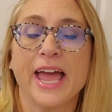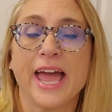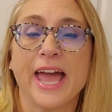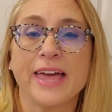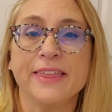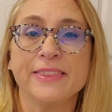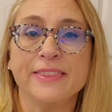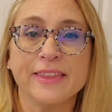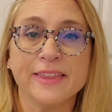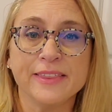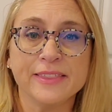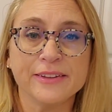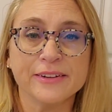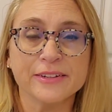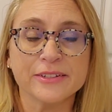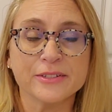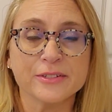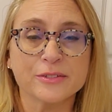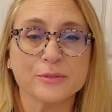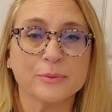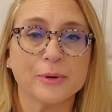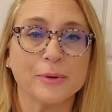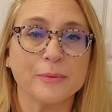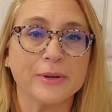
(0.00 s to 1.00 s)
And then
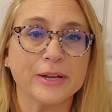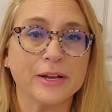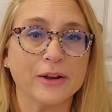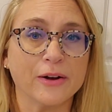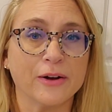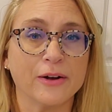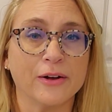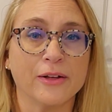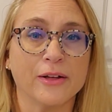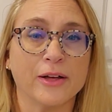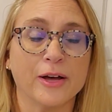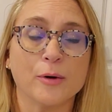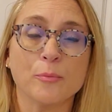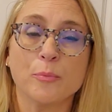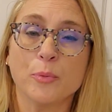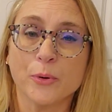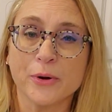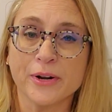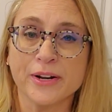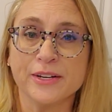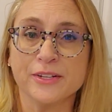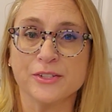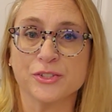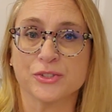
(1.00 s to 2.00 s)
there's what we call a
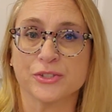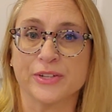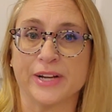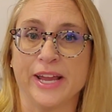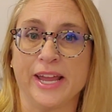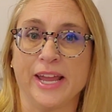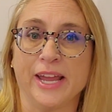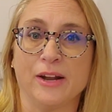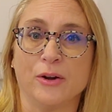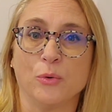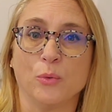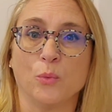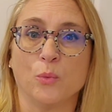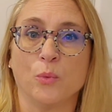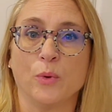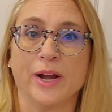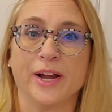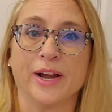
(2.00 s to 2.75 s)
board and train,